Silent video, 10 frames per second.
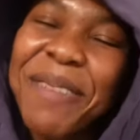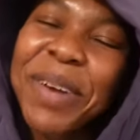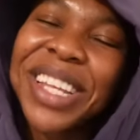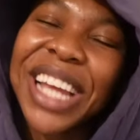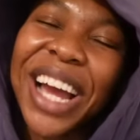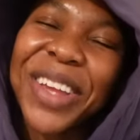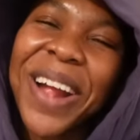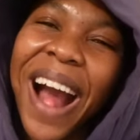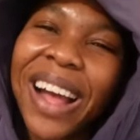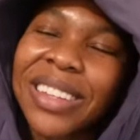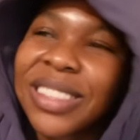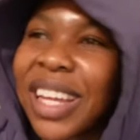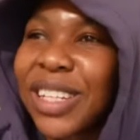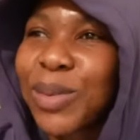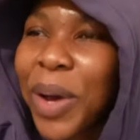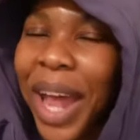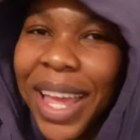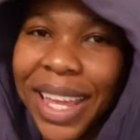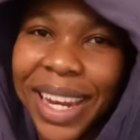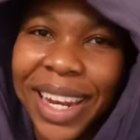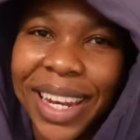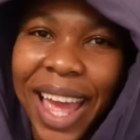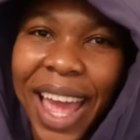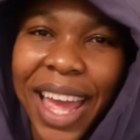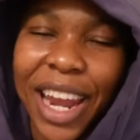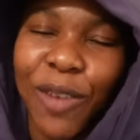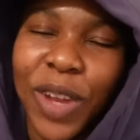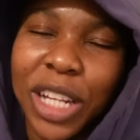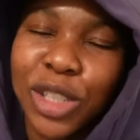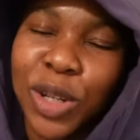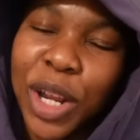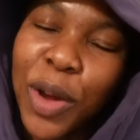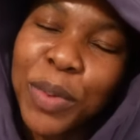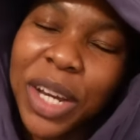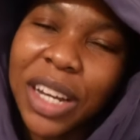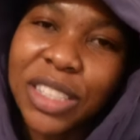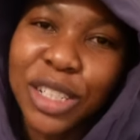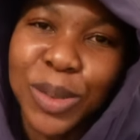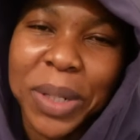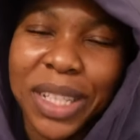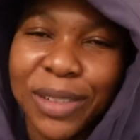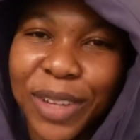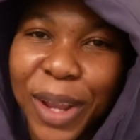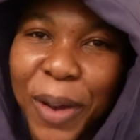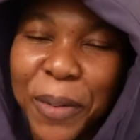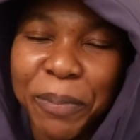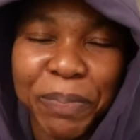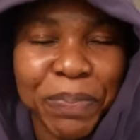But yeah, you guys, that is what I eat in a day, and I really truly hope you guys enjoyed this video.